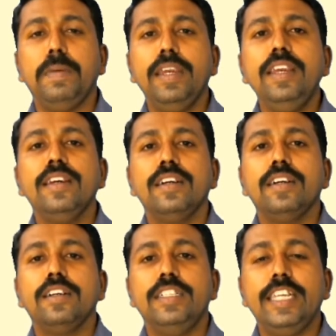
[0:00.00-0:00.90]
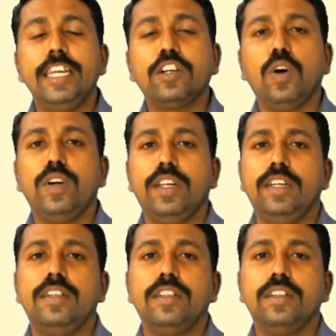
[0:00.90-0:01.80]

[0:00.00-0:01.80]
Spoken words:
be decoded